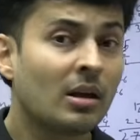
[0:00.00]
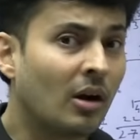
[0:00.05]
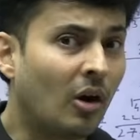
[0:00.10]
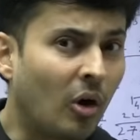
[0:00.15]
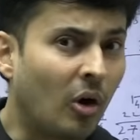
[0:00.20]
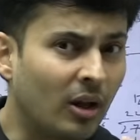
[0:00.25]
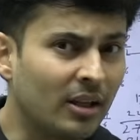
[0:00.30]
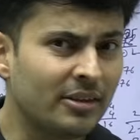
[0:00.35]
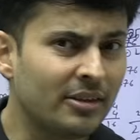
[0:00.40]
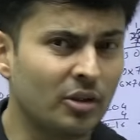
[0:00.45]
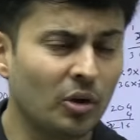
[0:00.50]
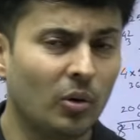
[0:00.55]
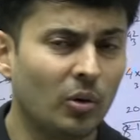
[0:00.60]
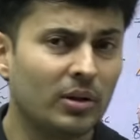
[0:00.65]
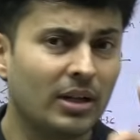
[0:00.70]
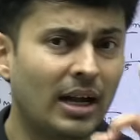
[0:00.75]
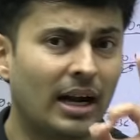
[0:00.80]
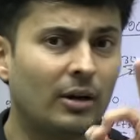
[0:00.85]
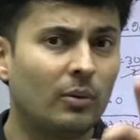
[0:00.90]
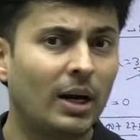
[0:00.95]
also
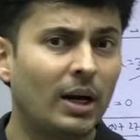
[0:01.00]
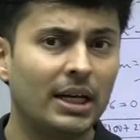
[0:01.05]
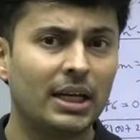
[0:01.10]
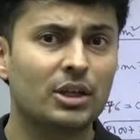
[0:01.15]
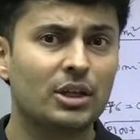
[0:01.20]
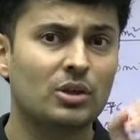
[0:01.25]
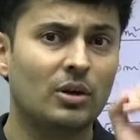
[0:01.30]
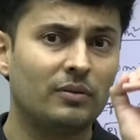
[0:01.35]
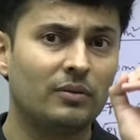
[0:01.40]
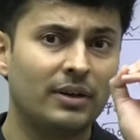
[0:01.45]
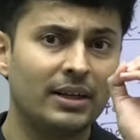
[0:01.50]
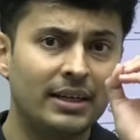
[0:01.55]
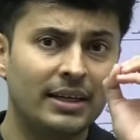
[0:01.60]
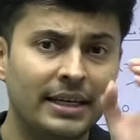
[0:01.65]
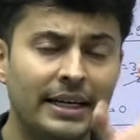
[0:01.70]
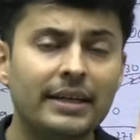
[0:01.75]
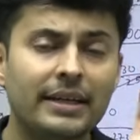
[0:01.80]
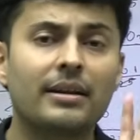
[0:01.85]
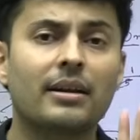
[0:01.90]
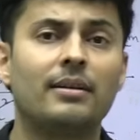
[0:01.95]
the advantage of a
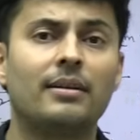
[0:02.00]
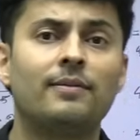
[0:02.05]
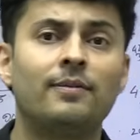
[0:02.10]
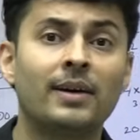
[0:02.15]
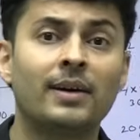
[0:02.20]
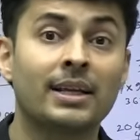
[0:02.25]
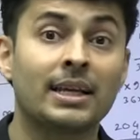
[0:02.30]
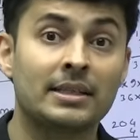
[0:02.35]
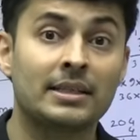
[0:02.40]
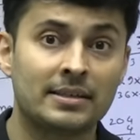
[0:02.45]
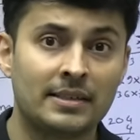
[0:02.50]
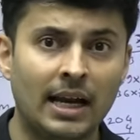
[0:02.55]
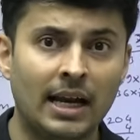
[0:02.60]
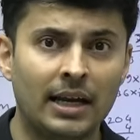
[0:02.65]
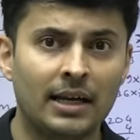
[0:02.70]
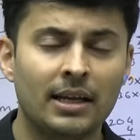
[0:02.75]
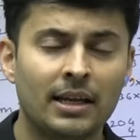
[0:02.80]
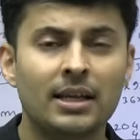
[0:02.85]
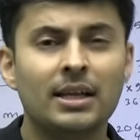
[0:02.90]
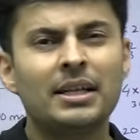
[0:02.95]
neat rough work is
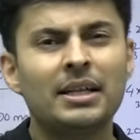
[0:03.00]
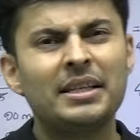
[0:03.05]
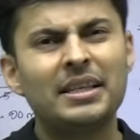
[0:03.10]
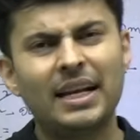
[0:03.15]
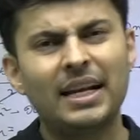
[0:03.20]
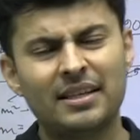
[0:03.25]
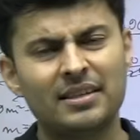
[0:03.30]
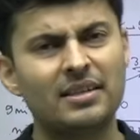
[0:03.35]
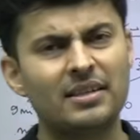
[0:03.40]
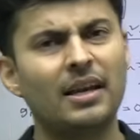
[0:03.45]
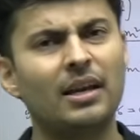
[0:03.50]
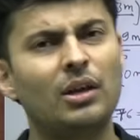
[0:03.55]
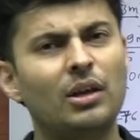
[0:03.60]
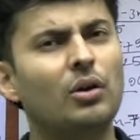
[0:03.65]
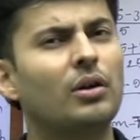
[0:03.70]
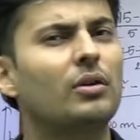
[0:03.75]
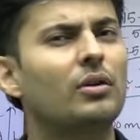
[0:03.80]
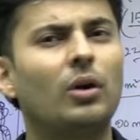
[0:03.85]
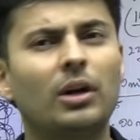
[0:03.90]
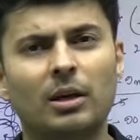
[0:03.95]
that let's say you
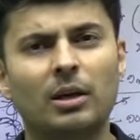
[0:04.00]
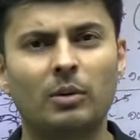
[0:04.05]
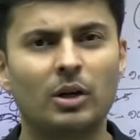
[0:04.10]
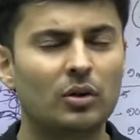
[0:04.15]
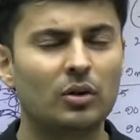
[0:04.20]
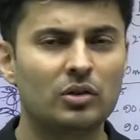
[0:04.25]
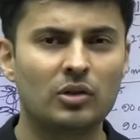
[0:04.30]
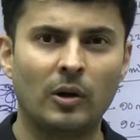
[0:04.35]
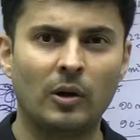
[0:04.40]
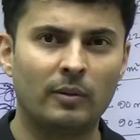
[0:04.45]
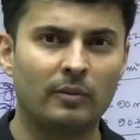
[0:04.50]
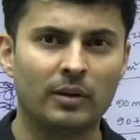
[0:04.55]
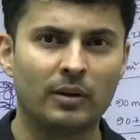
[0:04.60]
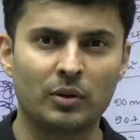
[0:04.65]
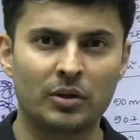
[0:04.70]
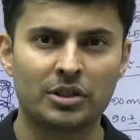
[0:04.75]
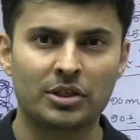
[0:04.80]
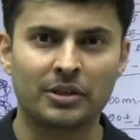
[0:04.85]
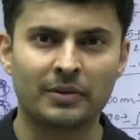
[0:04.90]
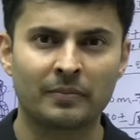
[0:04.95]
are not able to solve a
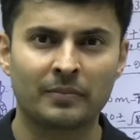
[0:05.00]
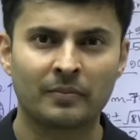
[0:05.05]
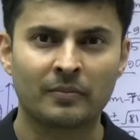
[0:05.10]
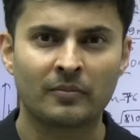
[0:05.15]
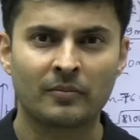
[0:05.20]
question